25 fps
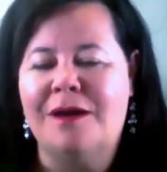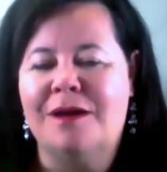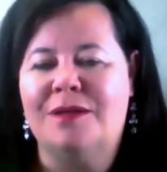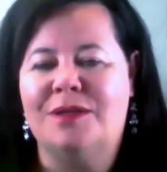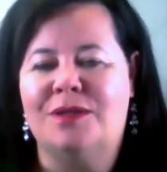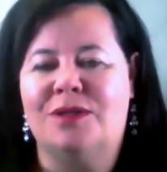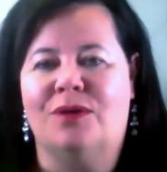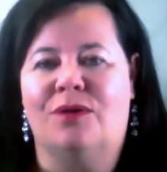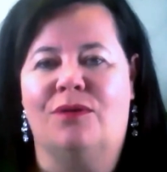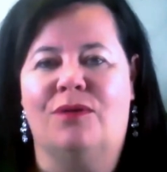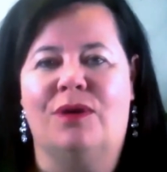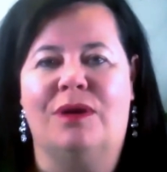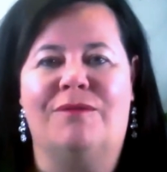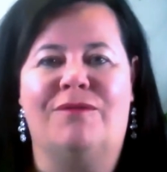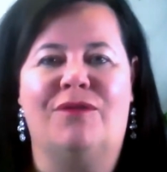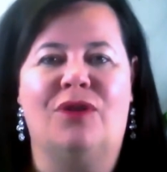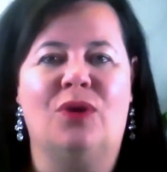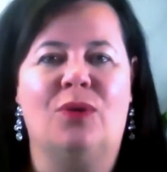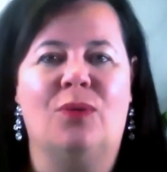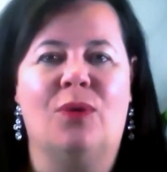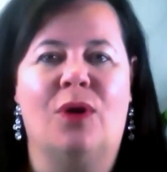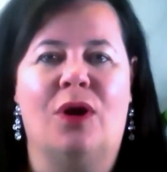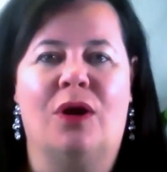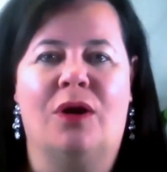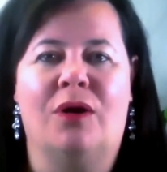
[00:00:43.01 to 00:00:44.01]
So if
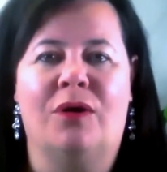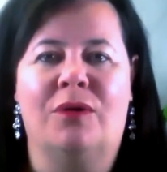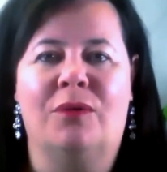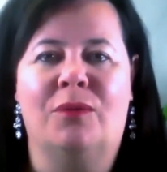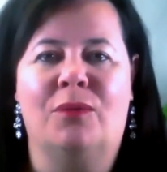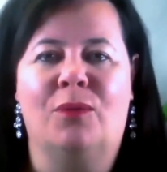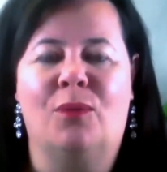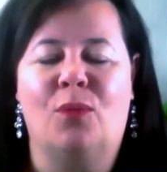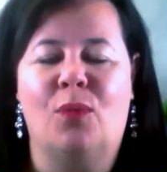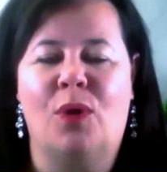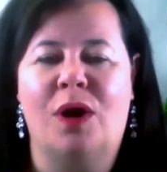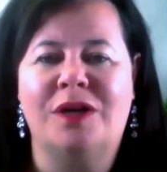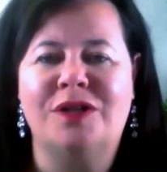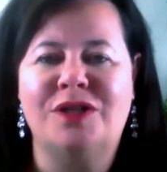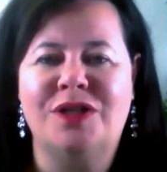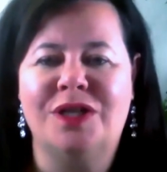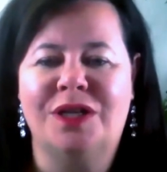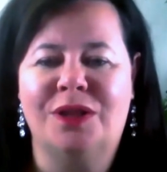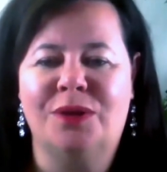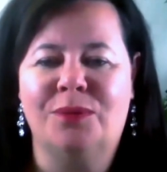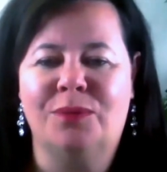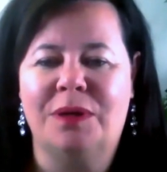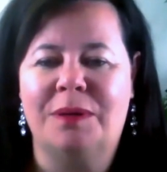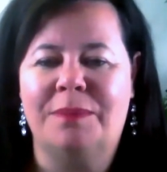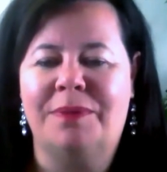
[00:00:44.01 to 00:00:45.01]
you are
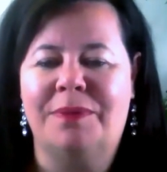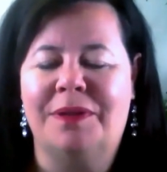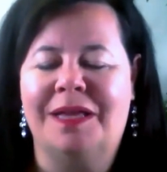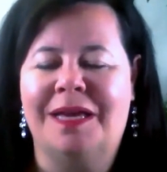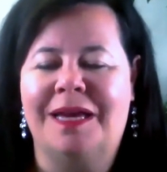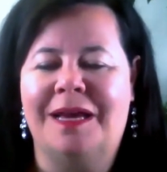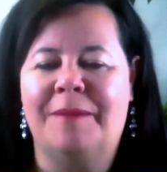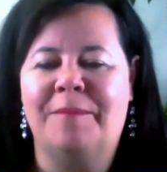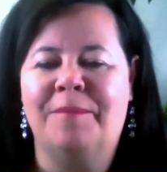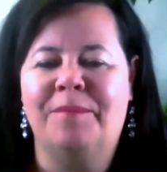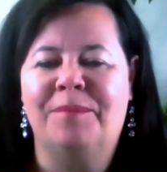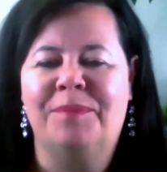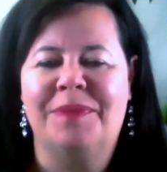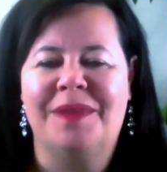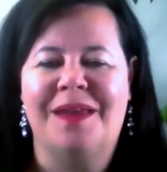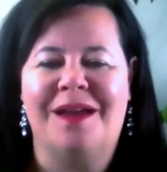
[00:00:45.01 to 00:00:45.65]
watching the replay,